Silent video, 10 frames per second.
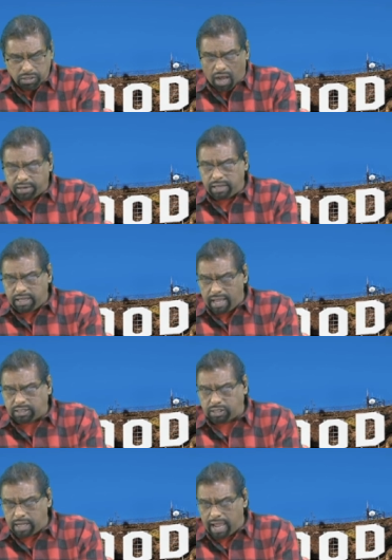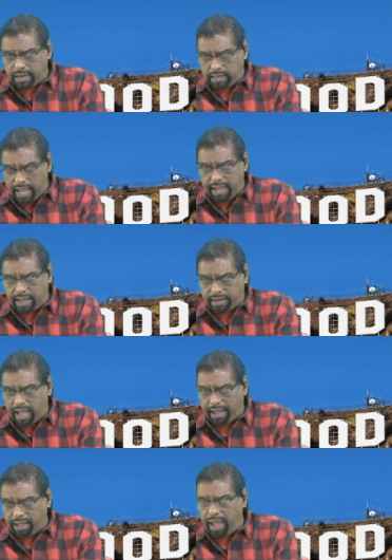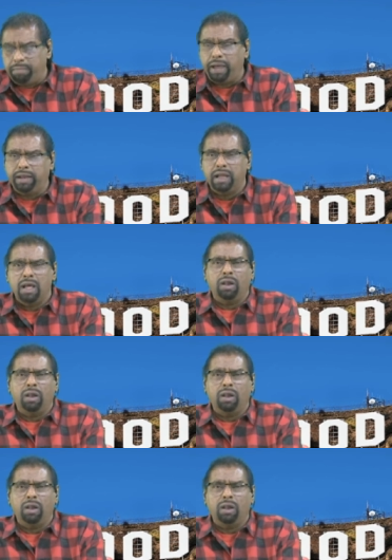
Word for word: not yes and yea and nay. Amen.